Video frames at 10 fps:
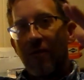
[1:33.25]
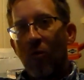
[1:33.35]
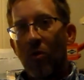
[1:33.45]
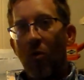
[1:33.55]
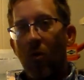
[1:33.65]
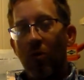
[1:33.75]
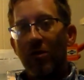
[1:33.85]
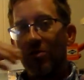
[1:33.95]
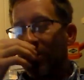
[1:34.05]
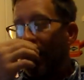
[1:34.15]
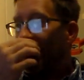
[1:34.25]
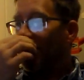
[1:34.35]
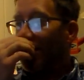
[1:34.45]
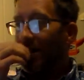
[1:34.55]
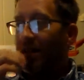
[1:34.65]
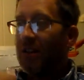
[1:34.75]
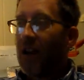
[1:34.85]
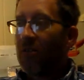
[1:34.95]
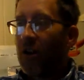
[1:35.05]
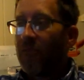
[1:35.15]
four-door, which was actually, I
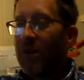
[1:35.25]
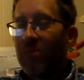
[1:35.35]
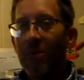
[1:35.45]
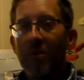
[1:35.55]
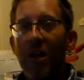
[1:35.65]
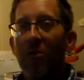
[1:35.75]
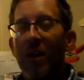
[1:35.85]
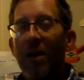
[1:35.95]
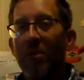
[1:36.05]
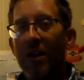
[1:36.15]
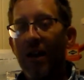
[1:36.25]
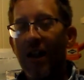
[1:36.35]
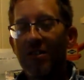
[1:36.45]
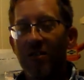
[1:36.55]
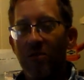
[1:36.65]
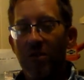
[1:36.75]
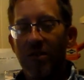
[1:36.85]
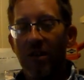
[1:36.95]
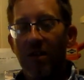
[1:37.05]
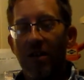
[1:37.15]
don't know if many people know that, but that actually
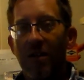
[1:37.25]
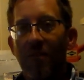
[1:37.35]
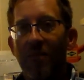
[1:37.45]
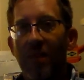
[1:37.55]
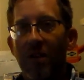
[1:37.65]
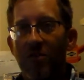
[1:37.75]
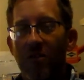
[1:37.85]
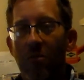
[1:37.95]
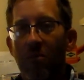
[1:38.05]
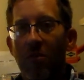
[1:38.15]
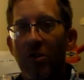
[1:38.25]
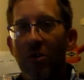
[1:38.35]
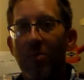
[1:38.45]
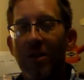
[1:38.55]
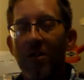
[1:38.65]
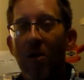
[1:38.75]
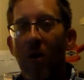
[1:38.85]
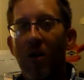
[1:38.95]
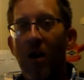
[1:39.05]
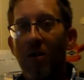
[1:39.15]
was there's a European
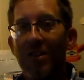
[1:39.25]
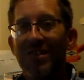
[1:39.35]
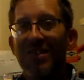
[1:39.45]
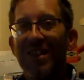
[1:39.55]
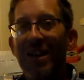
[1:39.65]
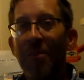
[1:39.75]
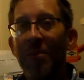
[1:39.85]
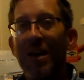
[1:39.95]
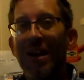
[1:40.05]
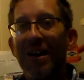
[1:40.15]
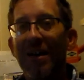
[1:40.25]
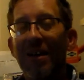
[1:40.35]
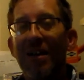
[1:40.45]
car called a Simca,